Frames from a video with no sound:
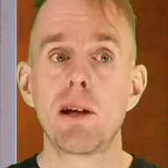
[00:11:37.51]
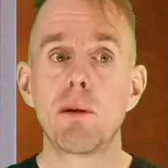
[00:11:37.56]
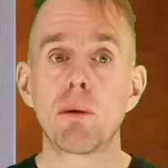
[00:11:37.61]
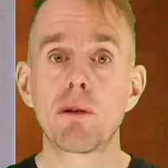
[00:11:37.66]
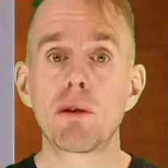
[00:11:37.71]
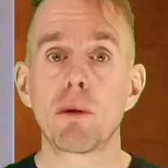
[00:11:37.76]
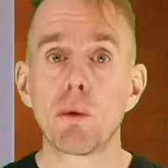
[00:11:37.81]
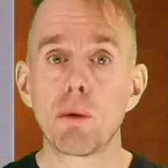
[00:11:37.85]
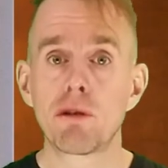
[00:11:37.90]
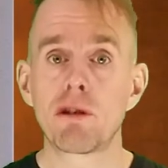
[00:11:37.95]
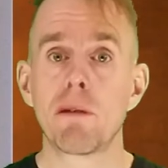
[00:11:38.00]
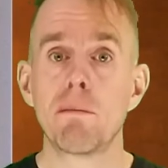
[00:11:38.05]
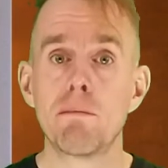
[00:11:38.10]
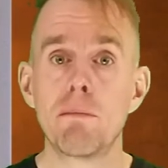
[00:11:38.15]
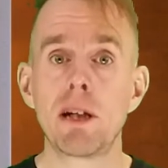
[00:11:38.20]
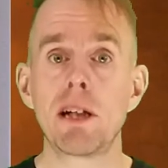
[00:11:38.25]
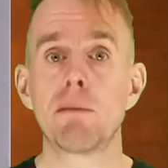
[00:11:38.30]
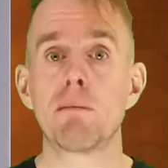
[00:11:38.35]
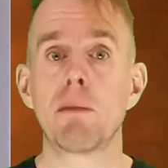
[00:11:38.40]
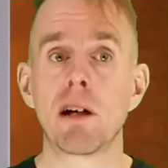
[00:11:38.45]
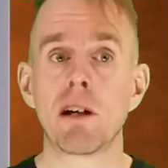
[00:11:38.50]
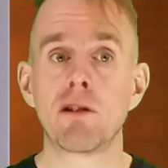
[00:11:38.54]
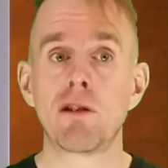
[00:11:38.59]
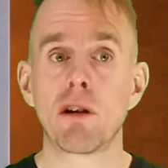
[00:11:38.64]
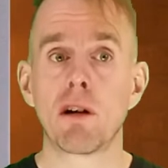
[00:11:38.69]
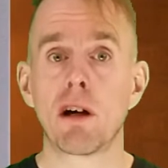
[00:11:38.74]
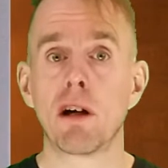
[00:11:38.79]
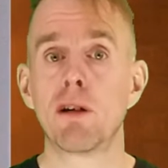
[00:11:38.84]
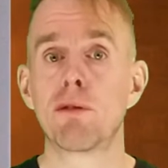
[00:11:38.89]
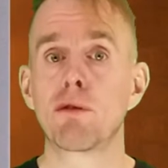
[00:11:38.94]
You want to also
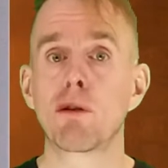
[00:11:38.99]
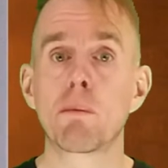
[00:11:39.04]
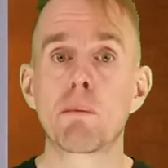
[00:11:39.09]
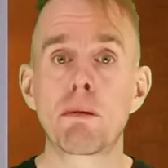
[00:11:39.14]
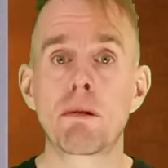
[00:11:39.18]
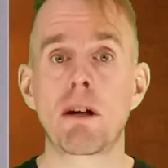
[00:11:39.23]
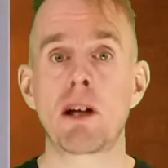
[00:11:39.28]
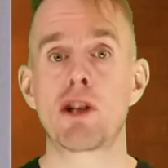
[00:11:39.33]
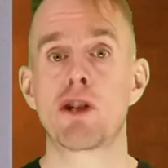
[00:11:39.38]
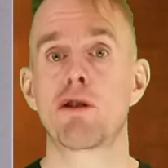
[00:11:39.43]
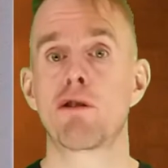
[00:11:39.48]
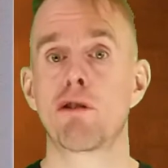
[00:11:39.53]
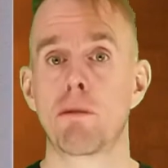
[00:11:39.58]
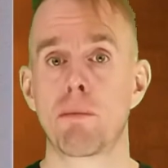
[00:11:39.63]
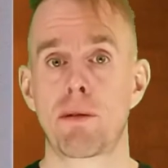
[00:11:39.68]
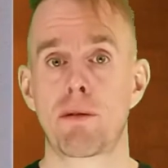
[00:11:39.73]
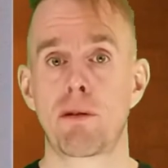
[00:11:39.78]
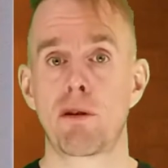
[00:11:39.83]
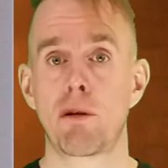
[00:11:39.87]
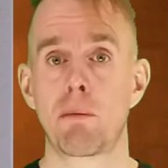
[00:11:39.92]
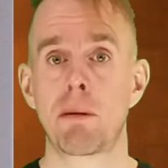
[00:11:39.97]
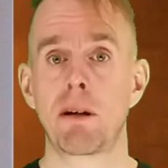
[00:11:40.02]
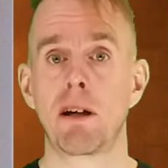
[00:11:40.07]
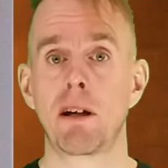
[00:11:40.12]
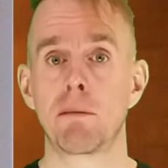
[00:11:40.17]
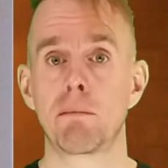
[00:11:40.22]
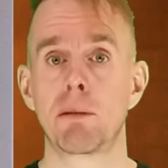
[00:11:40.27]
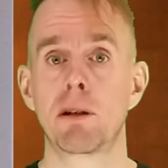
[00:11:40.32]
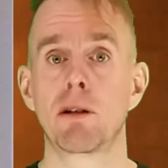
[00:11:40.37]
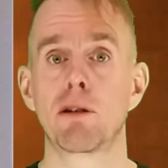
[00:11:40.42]
minimise your overall pressure drop through a
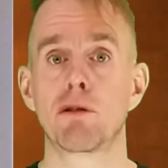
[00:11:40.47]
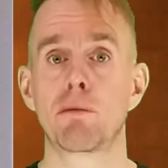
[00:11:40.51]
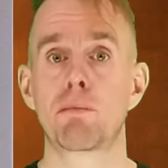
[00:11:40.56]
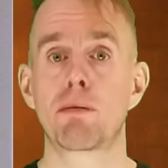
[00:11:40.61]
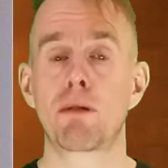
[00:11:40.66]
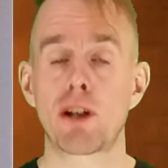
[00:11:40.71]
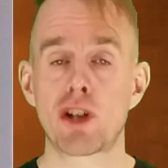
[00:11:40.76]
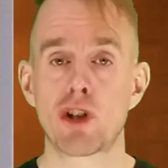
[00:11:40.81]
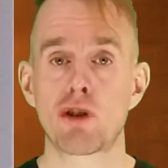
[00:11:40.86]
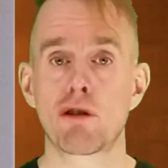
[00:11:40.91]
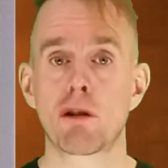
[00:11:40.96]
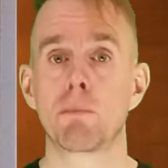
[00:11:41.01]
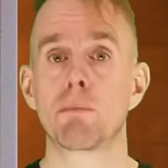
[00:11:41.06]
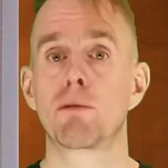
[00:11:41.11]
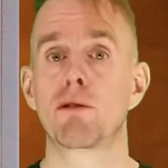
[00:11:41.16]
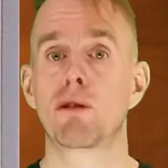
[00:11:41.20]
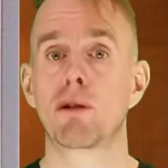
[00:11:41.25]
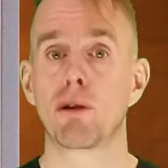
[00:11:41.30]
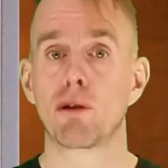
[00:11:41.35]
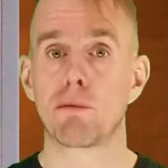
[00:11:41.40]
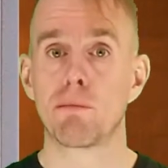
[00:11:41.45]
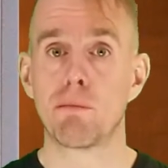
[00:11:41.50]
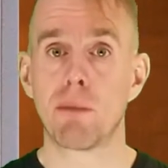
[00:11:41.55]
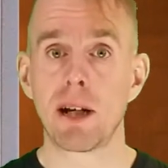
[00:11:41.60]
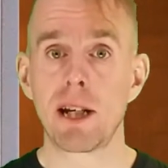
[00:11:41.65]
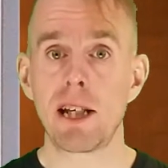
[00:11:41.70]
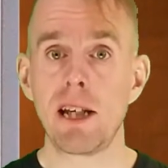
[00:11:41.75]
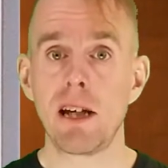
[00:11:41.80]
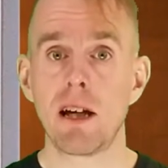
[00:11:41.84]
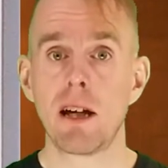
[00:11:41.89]
plant, because pressure drops cost
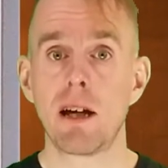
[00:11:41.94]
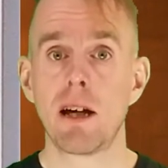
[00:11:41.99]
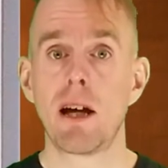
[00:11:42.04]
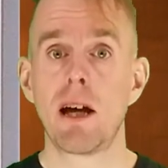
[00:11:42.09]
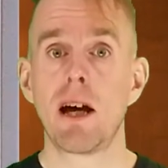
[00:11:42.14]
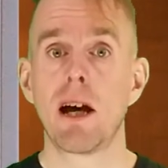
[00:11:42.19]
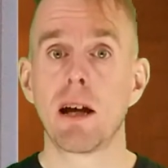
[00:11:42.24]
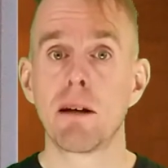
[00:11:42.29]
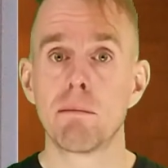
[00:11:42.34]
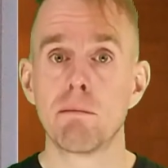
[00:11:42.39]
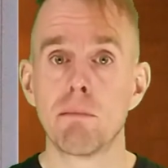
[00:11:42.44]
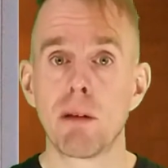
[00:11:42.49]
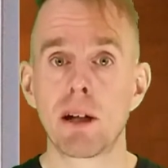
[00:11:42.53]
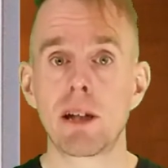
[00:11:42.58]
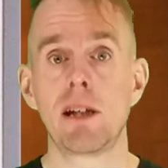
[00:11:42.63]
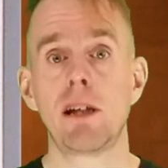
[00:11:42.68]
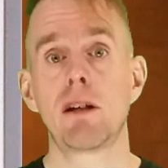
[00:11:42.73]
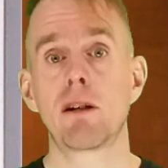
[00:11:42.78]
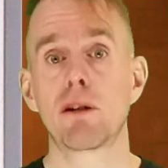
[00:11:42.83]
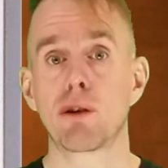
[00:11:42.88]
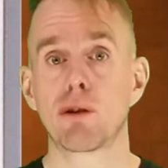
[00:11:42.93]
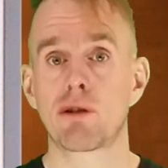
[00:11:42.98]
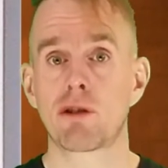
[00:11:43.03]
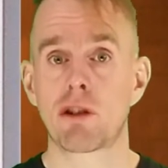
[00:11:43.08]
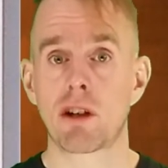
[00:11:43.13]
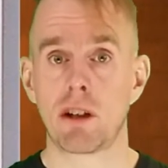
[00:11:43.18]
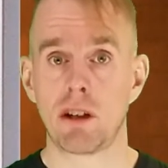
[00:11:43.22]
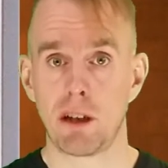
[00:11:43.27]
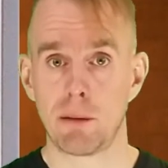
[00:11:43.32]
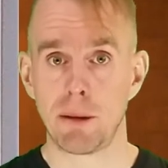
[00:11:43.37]
money and money
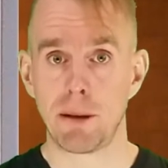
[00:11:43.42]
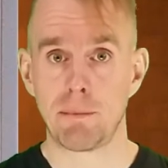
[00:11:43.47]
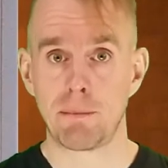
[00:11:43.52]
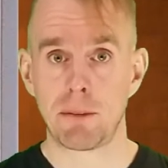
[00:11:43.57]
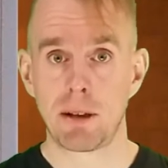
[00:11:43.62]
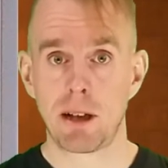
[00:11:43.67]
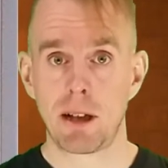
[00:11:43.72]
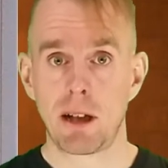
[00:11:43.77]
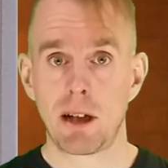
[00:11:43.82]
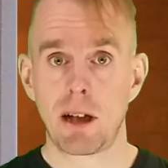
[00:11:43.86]
costs carbon.